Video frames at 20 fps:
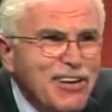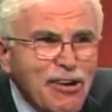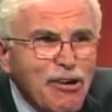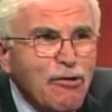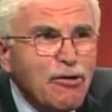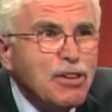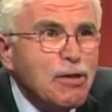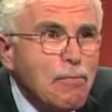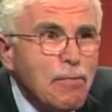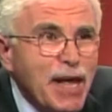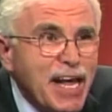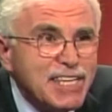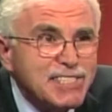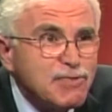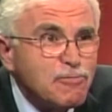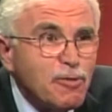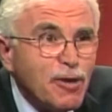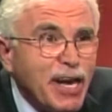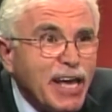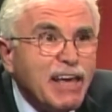know the
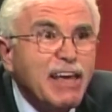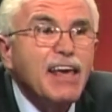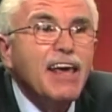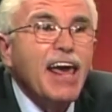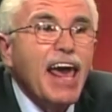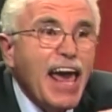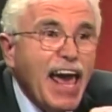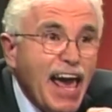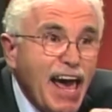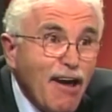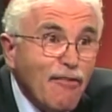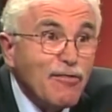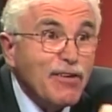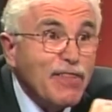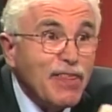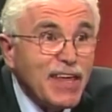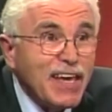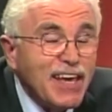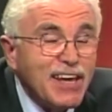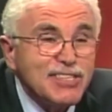best way.
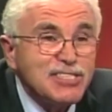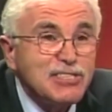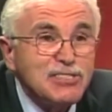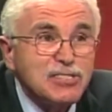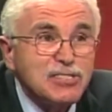Everything else